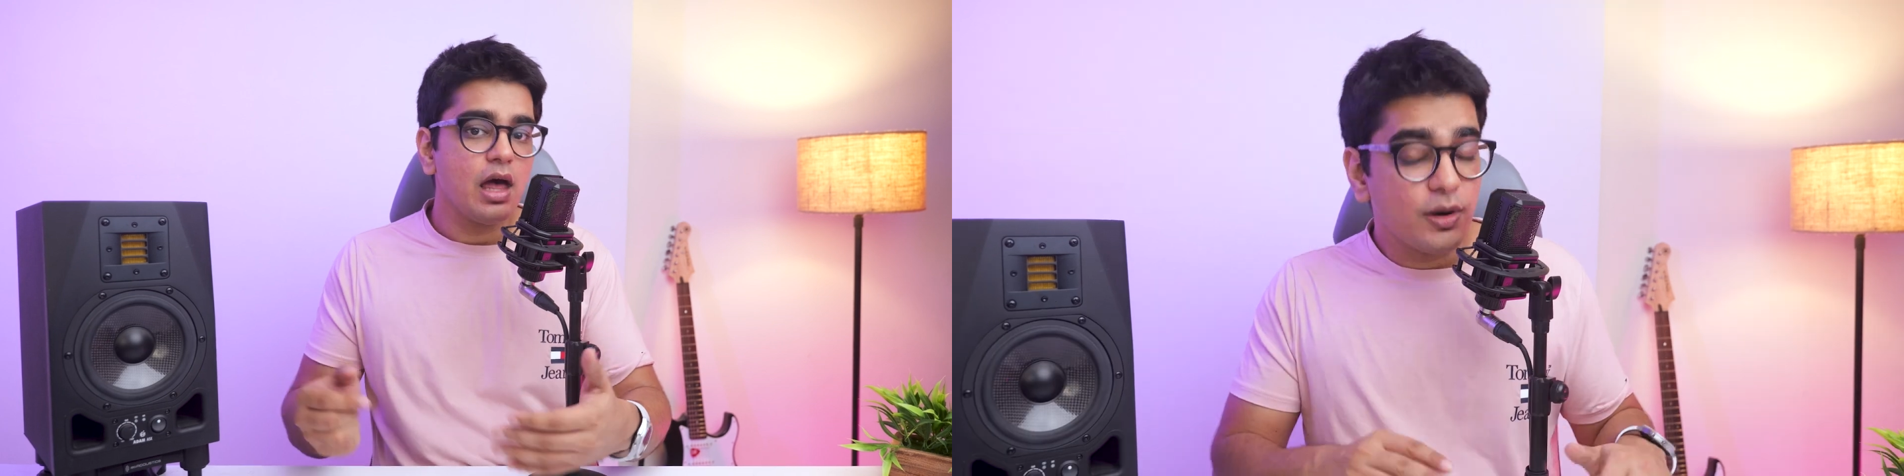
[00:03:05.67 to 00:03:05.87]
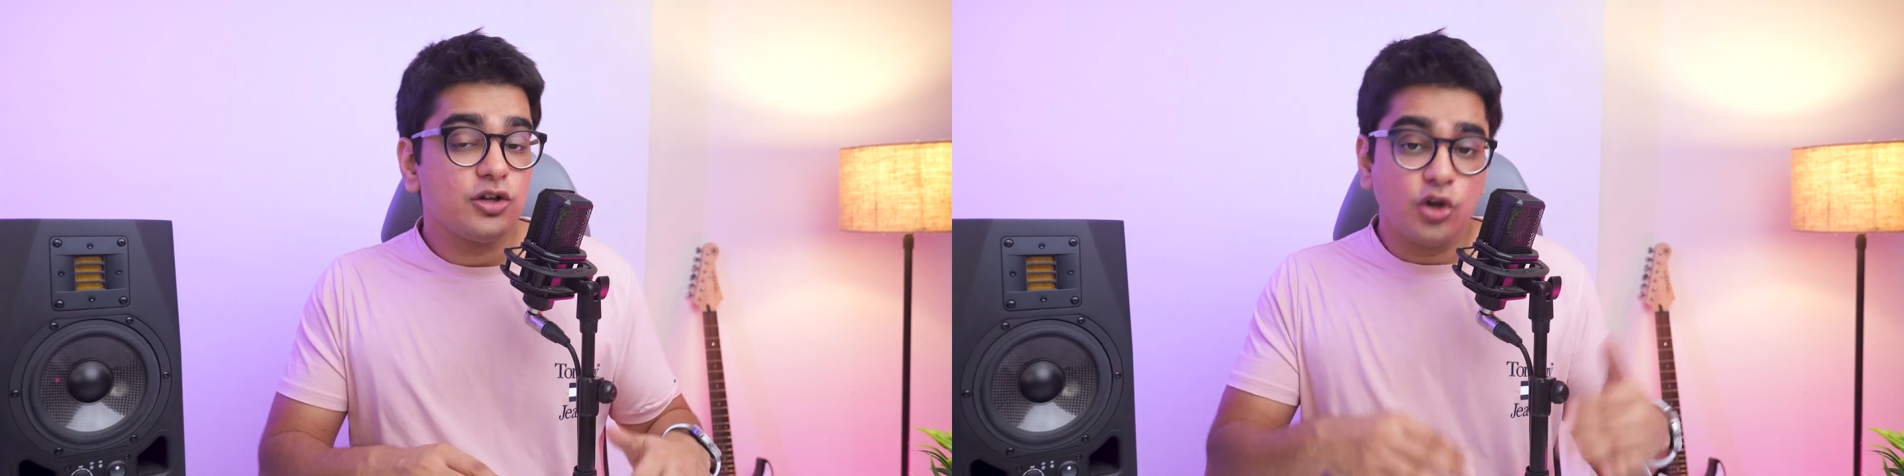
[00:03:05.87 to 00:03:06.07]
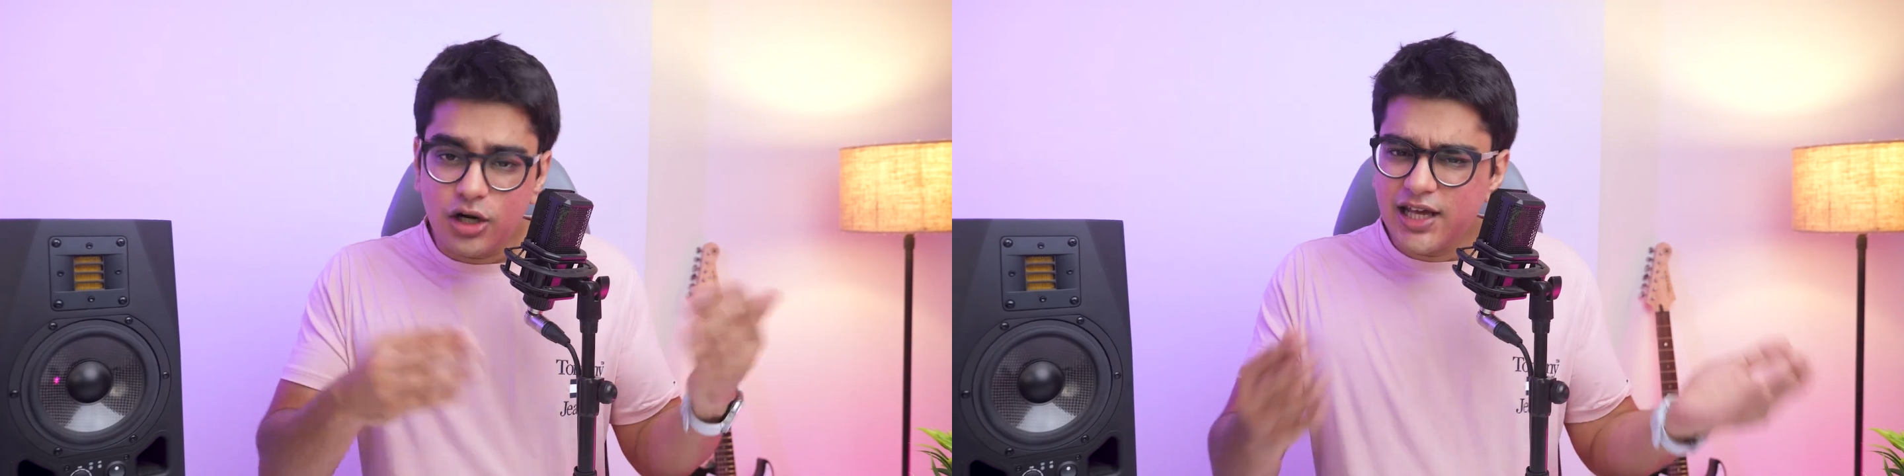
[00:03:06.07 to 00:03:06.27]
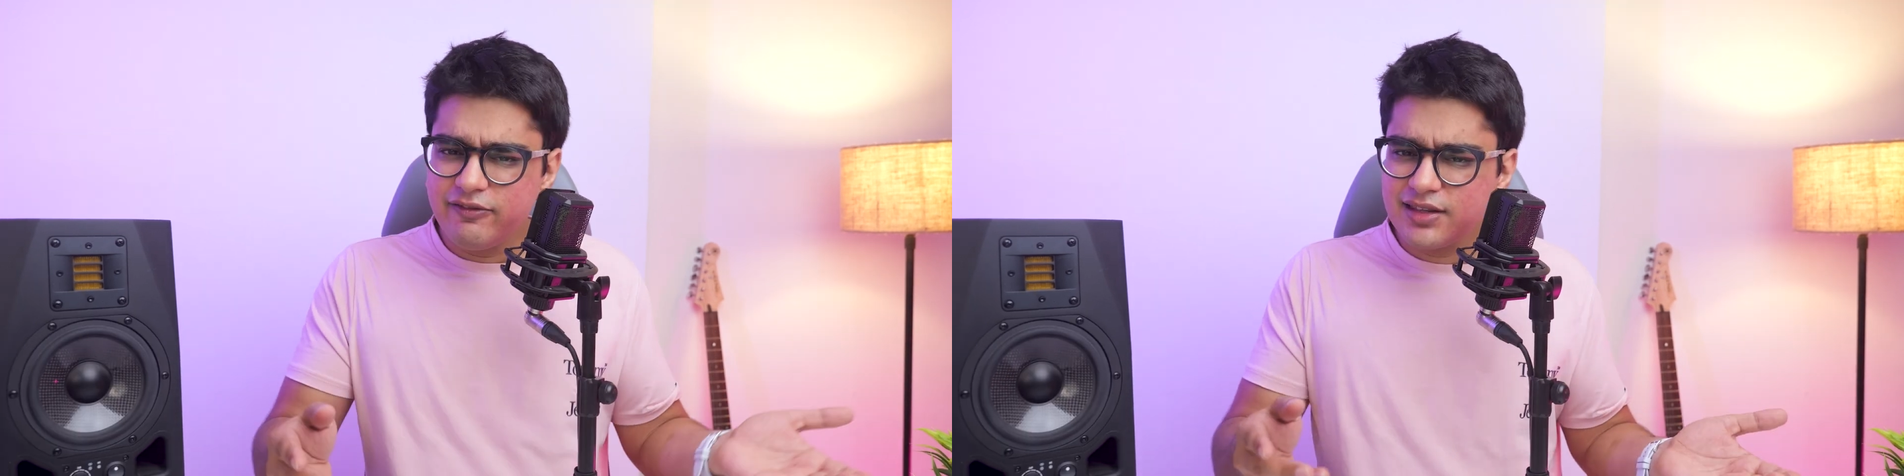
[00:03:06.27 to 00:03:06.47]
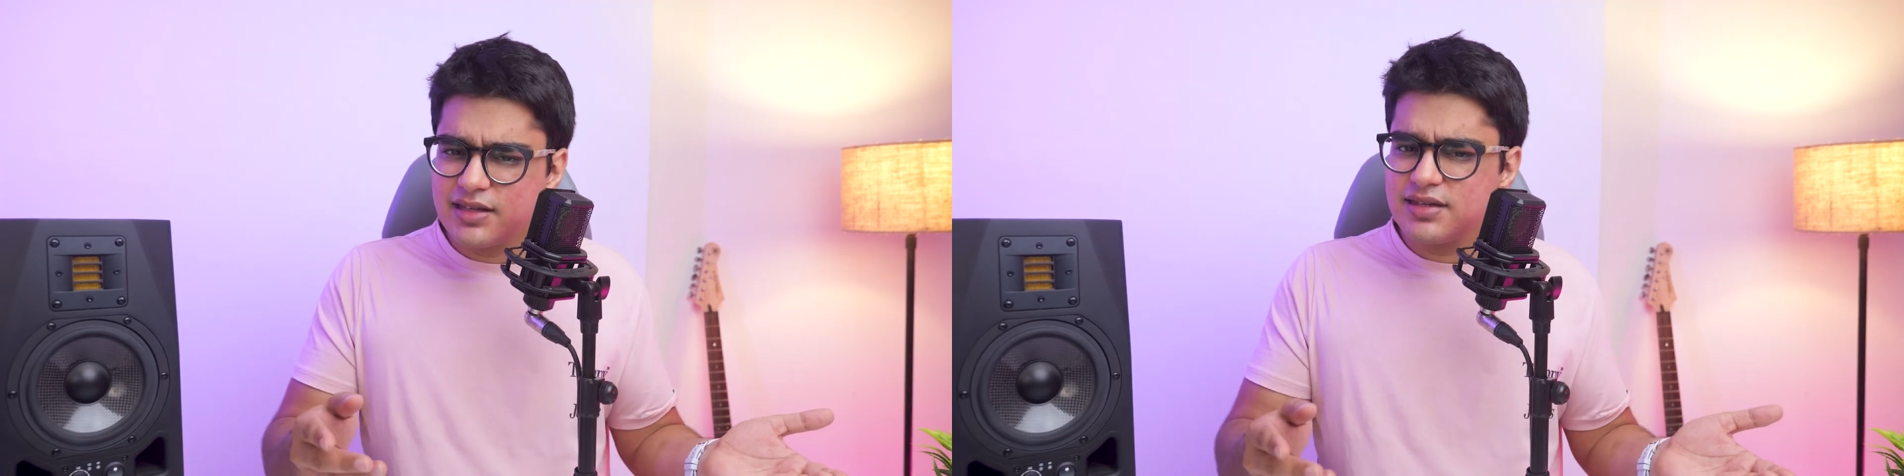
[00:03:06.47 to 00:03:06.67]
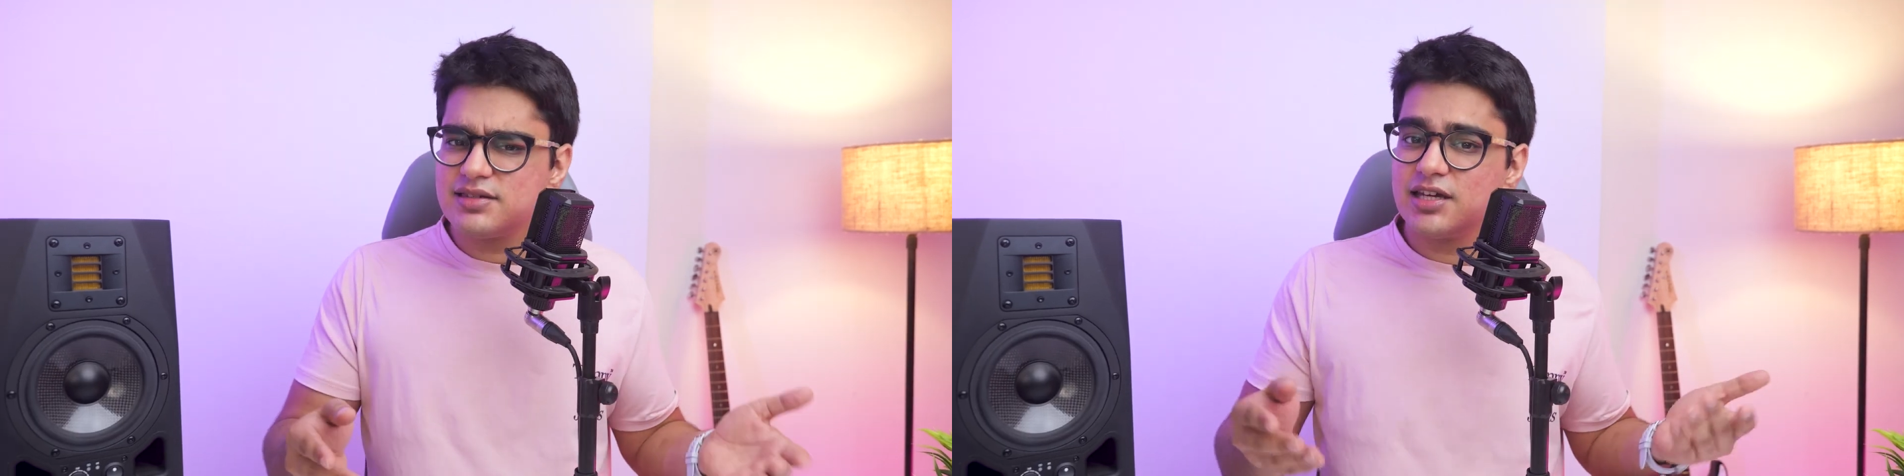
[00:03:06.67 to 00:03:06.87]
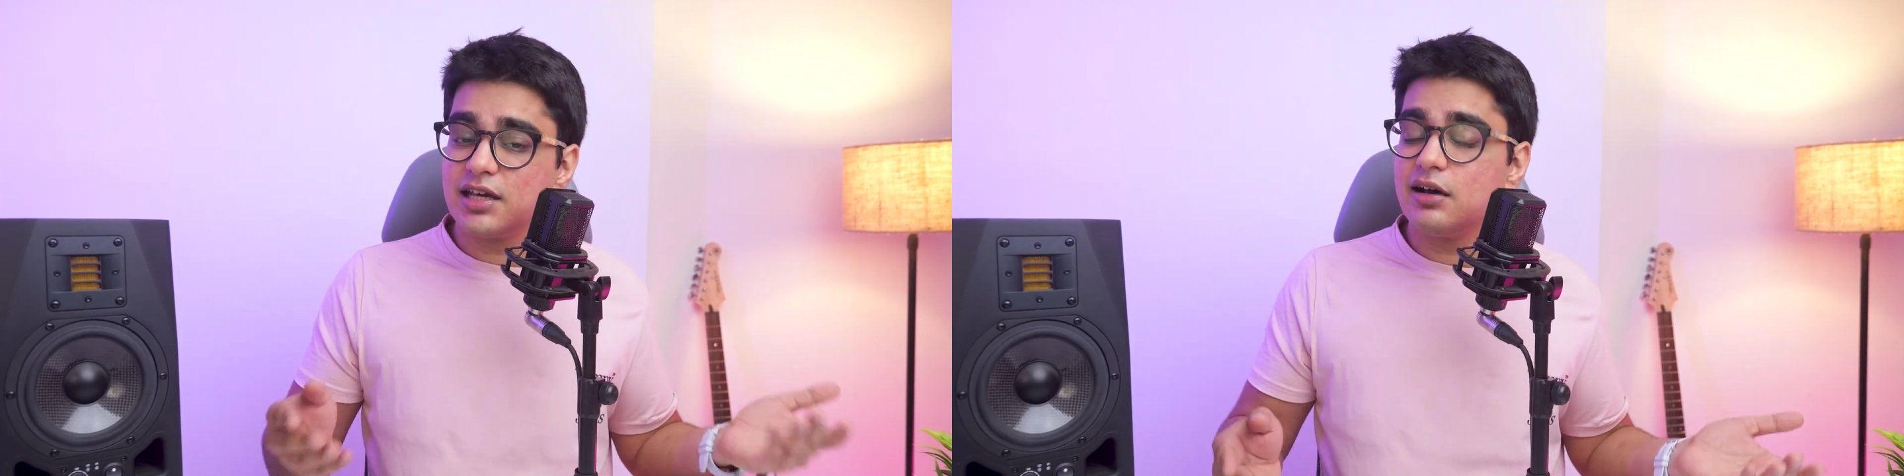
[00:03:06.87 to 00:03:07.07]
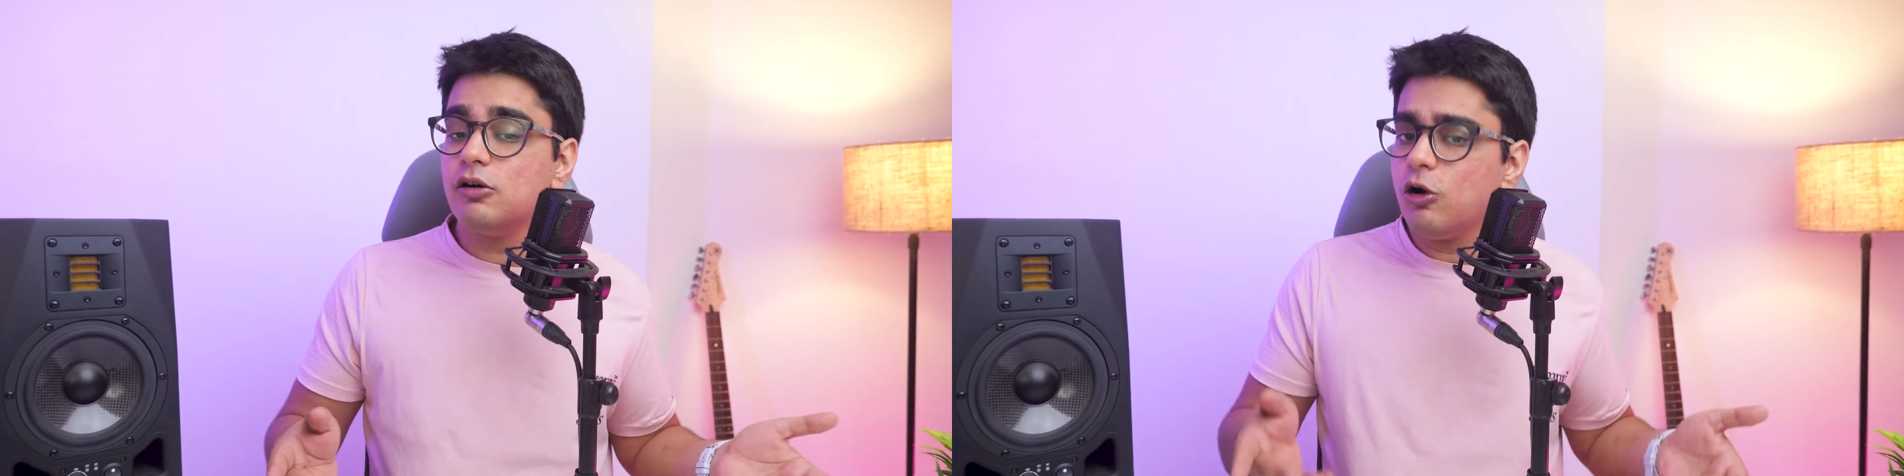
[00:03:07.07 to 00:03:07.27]
but not having this
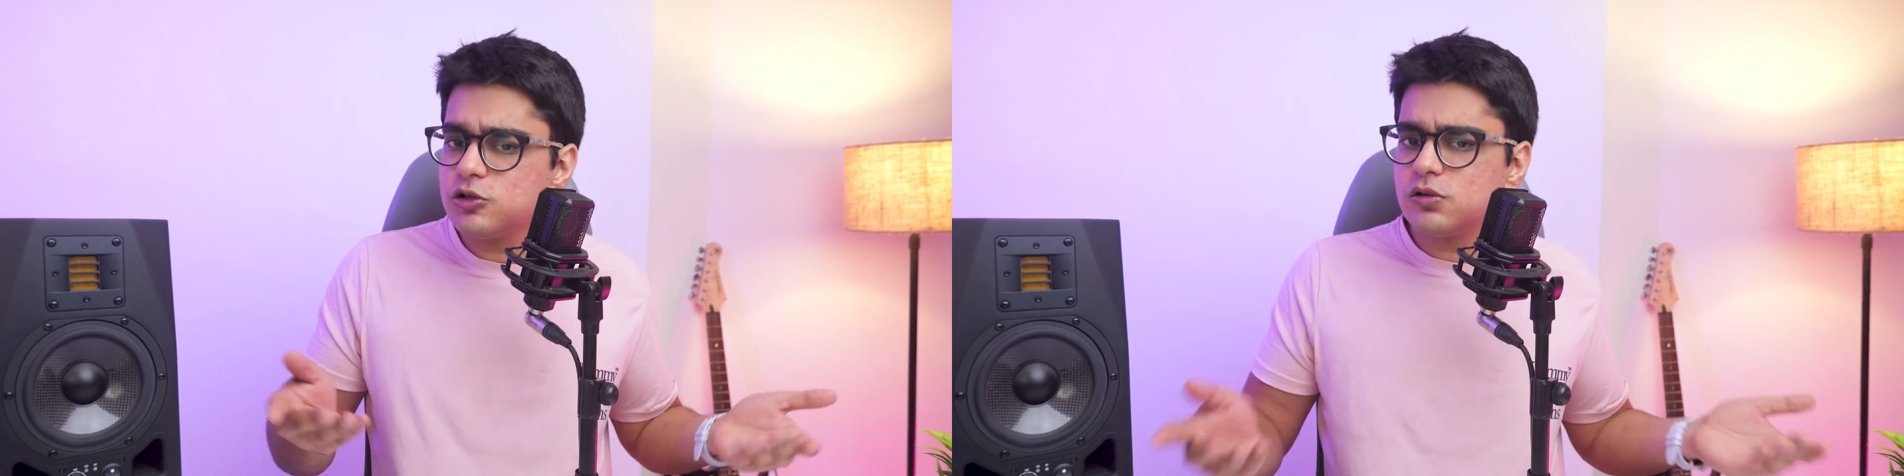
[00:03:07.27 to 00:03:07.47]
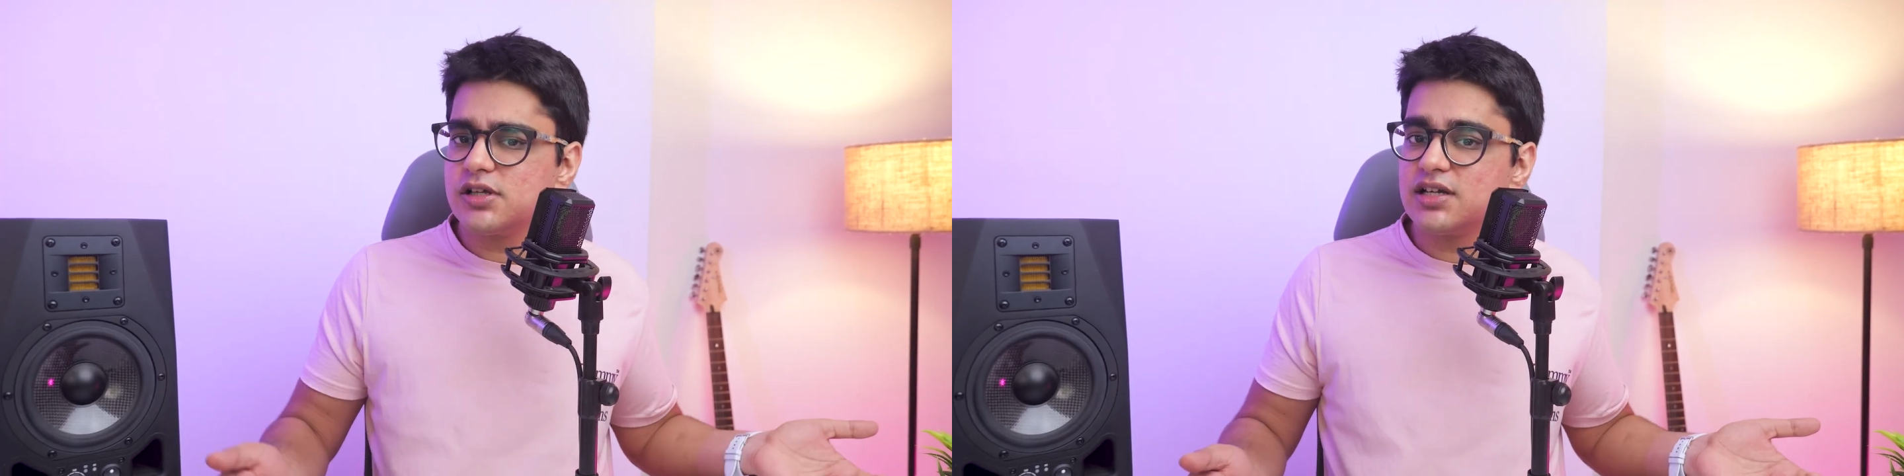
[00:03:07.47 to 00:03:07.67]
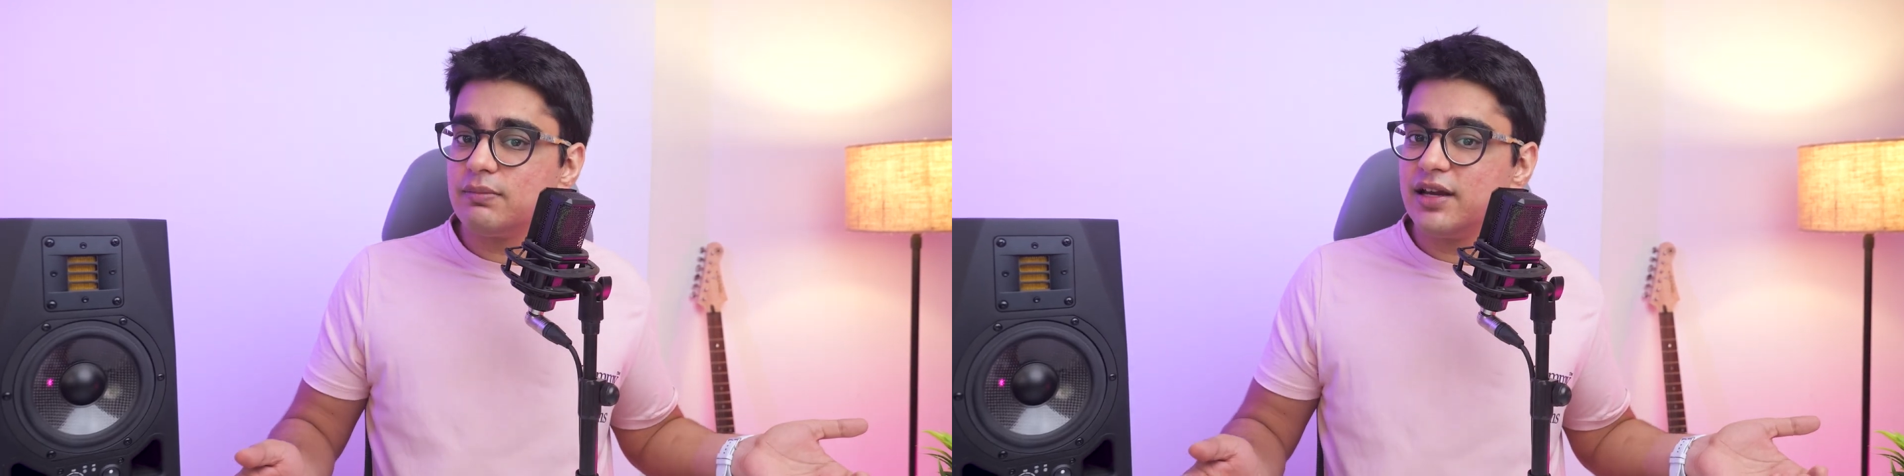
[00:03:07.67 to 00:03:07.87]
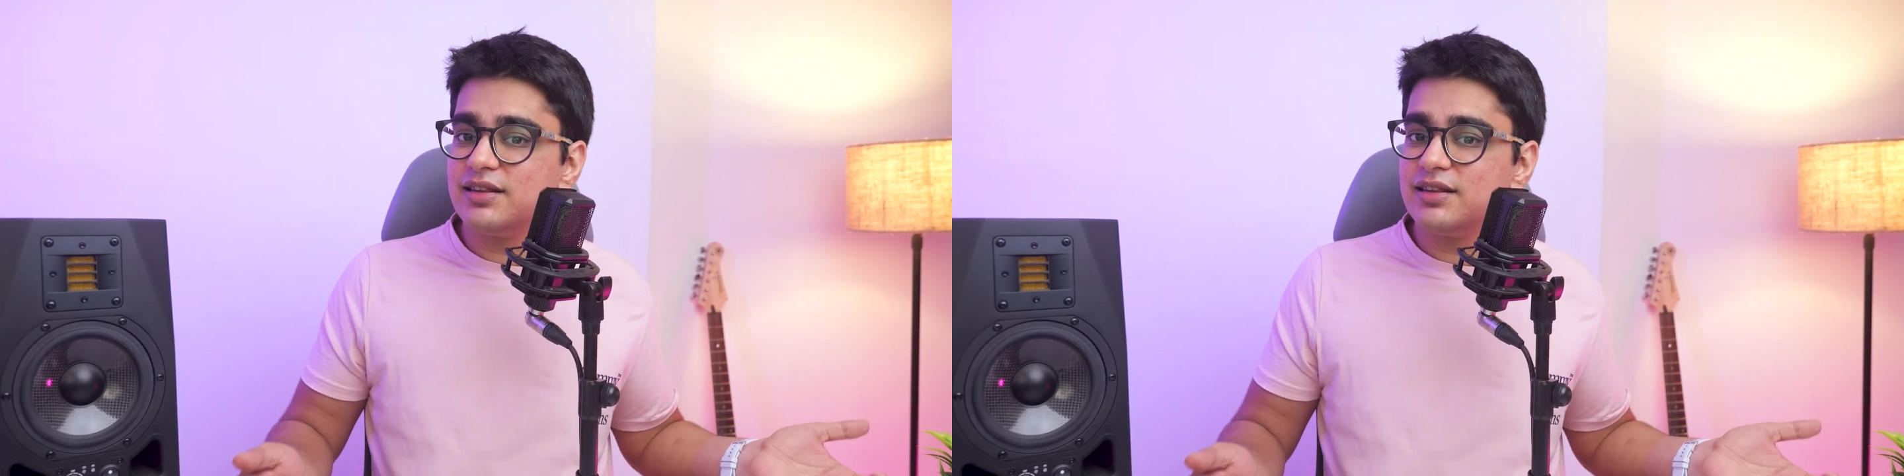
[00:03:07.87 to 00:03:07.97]
sticker also doesn't mean